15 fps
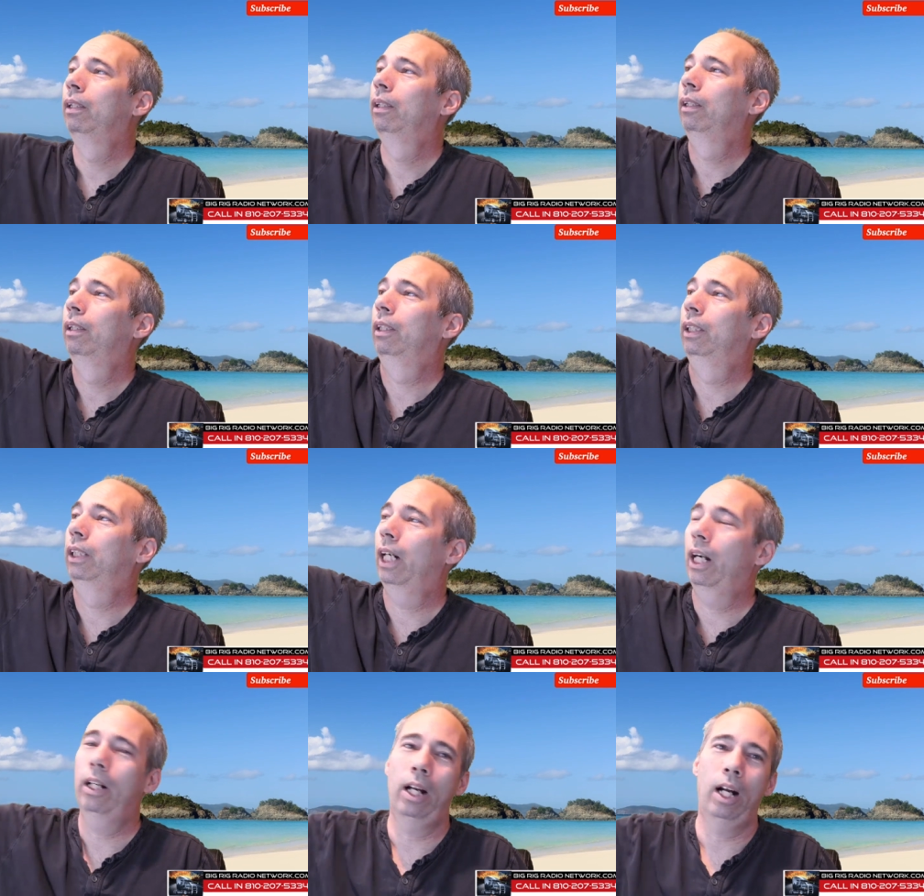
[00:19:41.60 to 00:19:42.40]

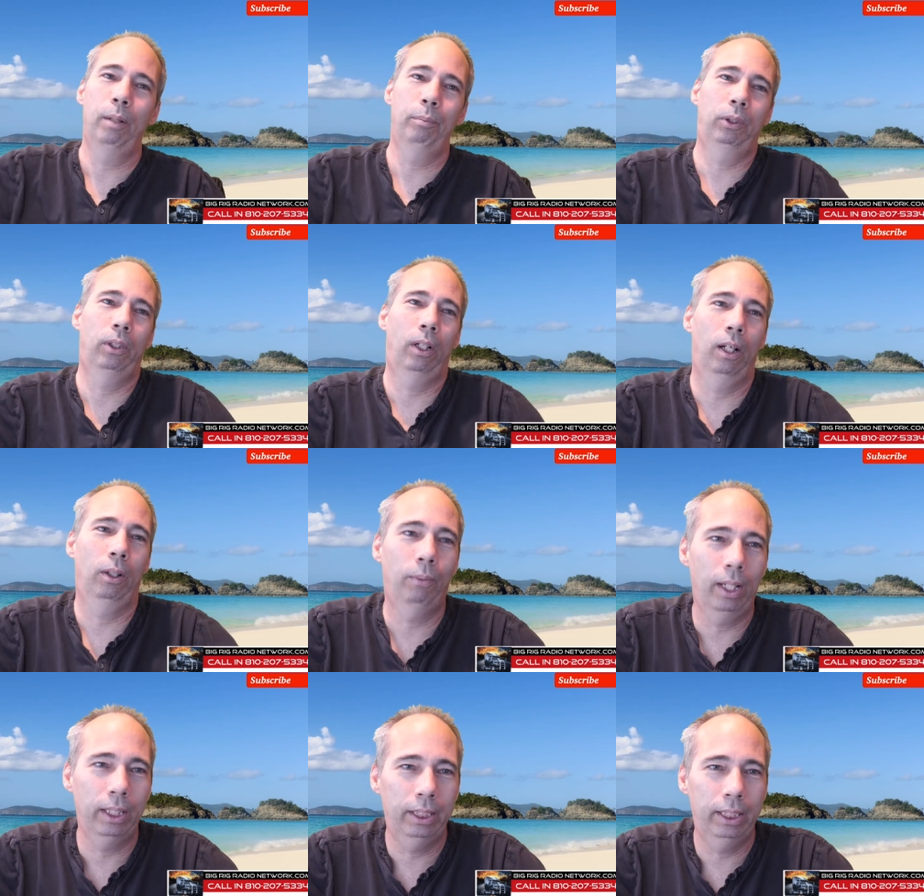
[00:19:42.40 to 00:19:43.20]
John Armstrong
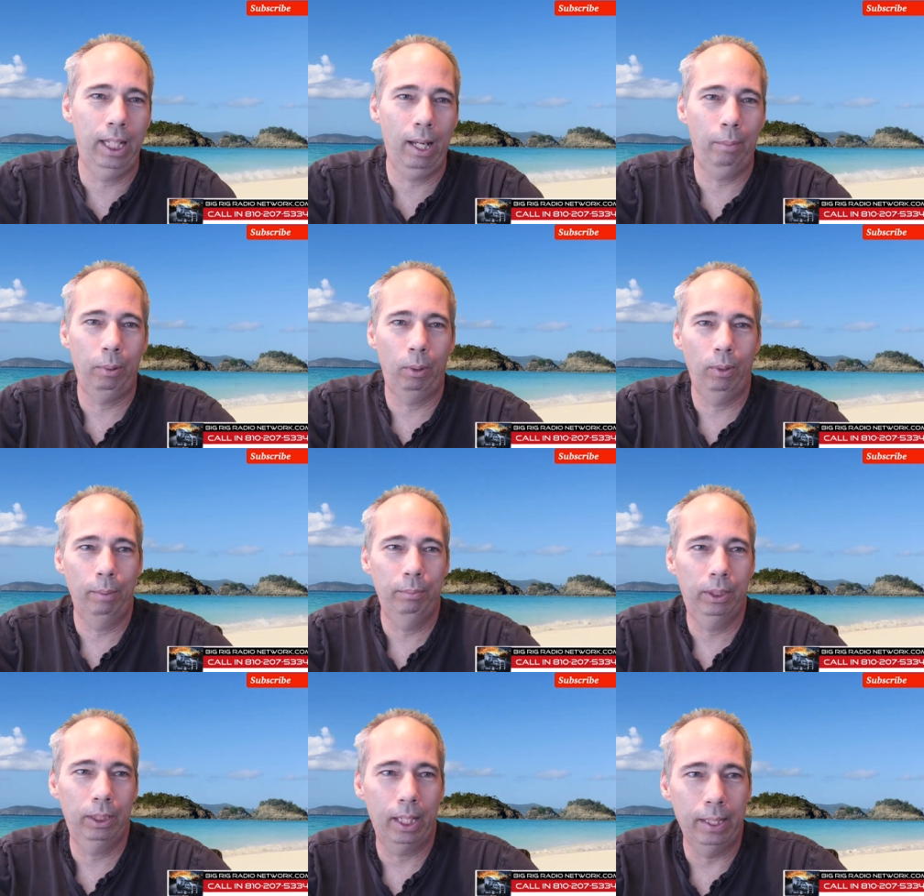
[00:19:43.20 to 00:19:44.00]
wants the Apple
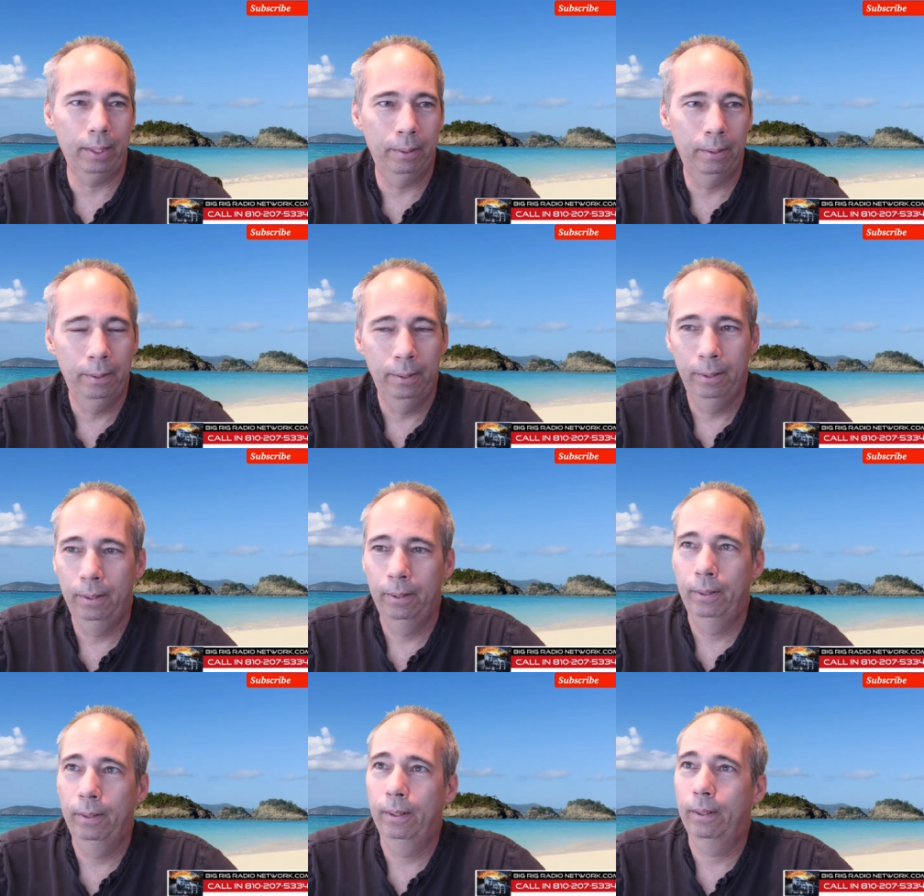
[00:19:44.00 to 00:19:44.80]
website.
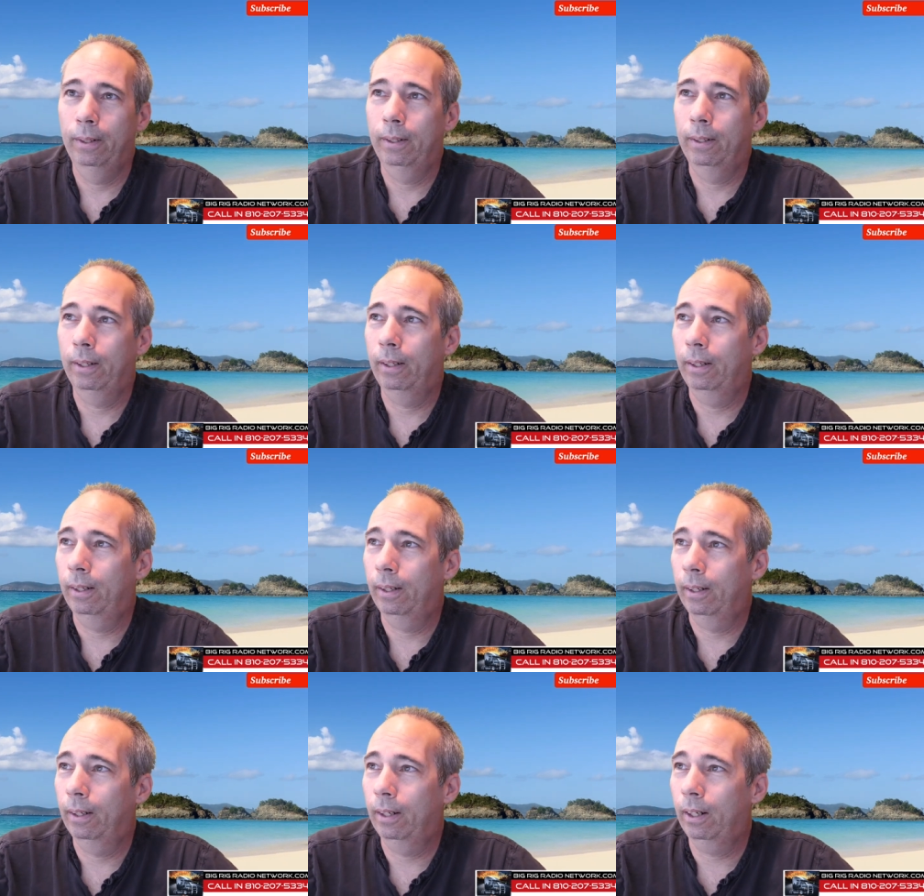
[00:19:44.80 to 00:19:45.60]
Uh,
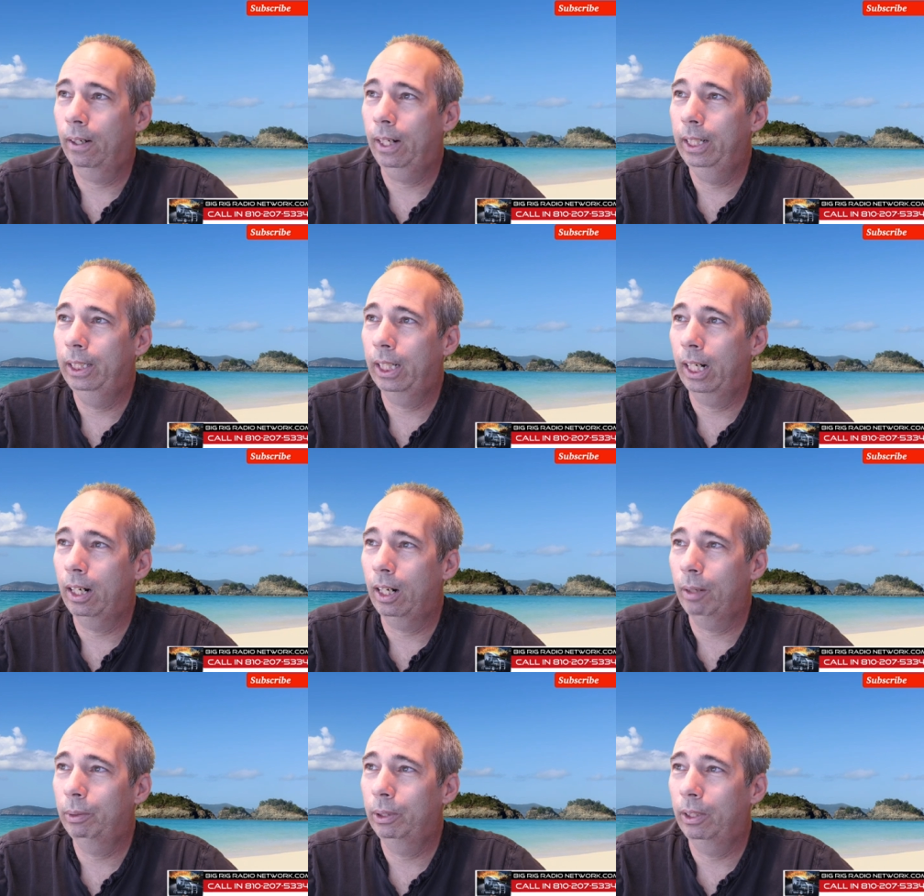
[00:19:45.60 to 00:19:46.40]
All right, John
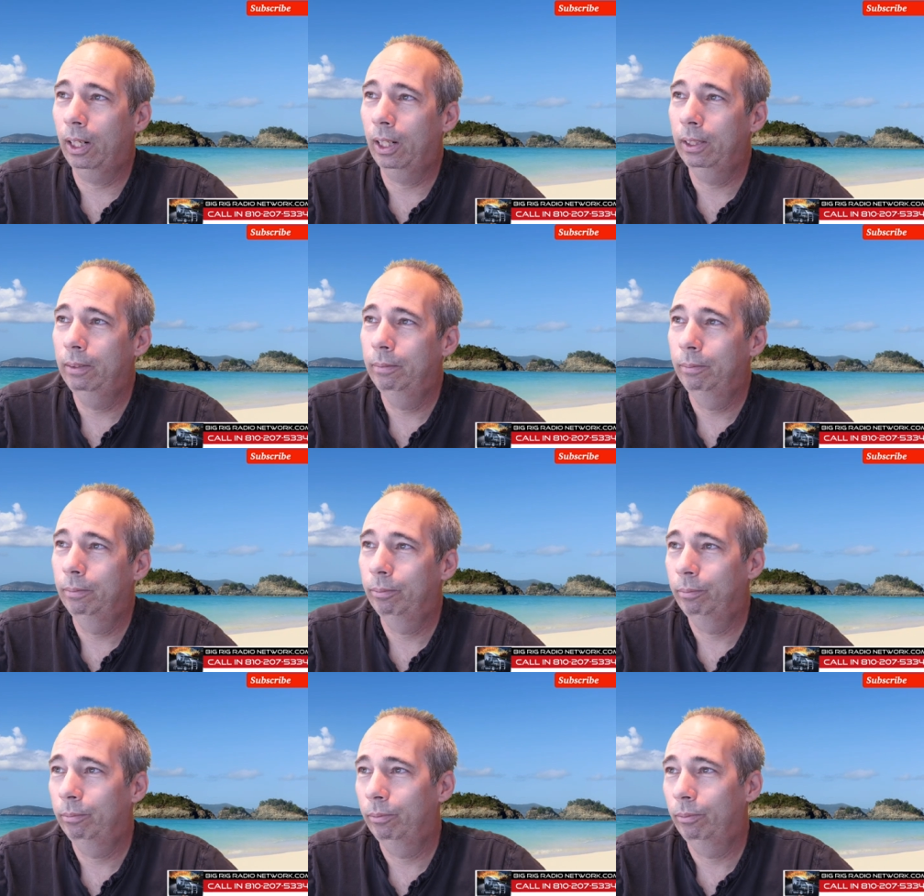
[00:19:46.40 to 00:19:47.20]
Armstrong,
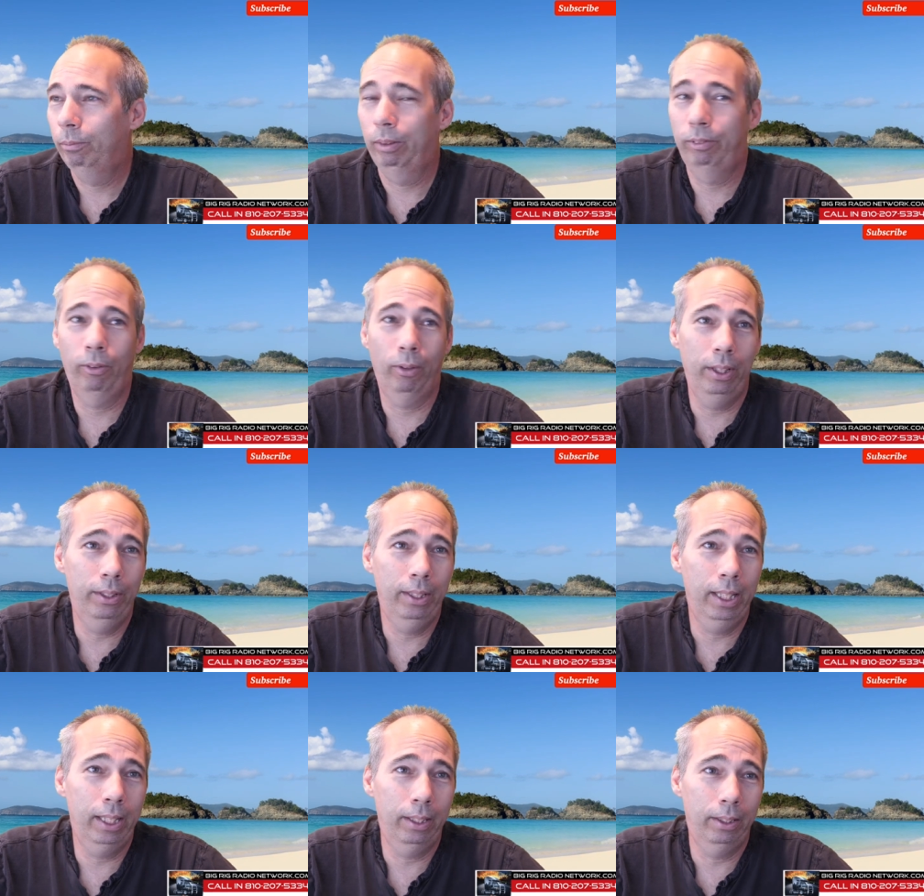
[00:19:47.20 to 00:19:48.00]
before you
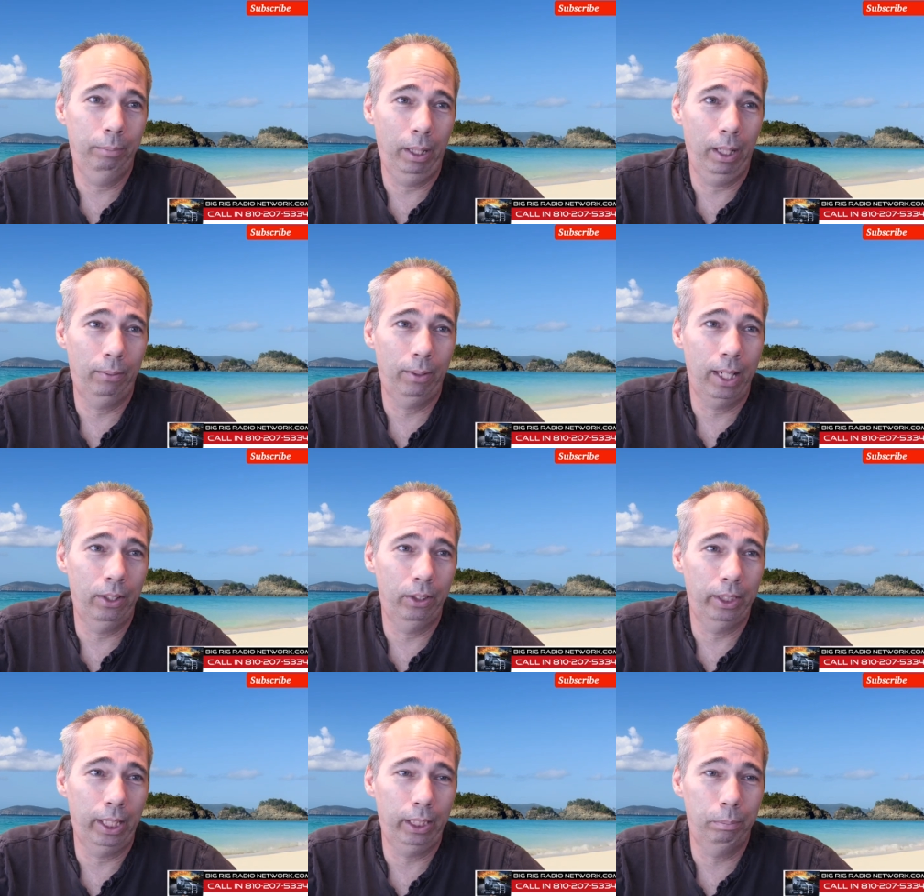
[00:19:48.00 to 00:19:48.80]
get Pale
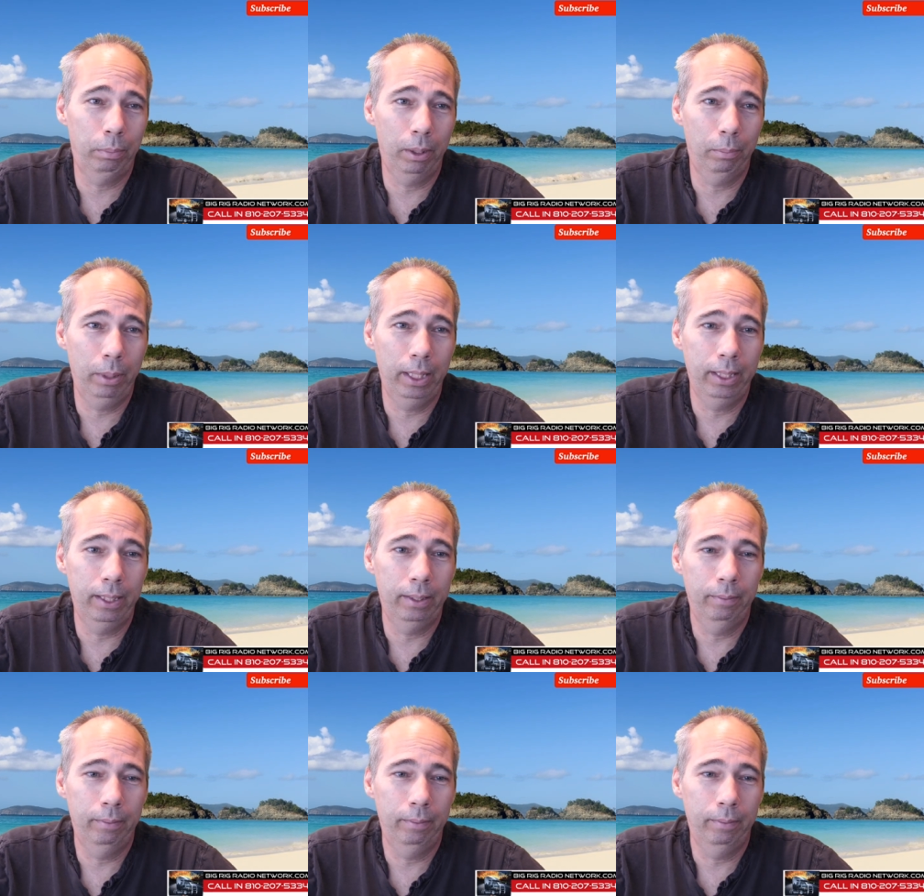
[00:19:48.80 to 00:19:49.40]
Rider's expert opinion.